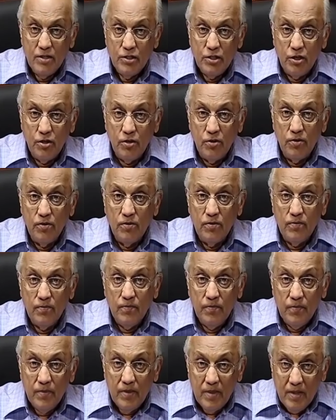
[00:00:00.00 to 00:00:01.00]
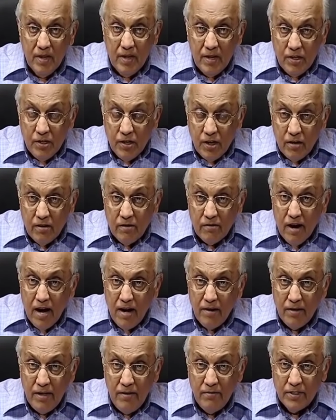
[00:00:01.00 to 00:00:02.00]
So turn
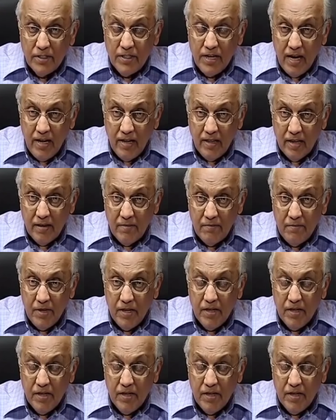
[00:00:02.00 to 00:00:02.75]
around, he was telling them,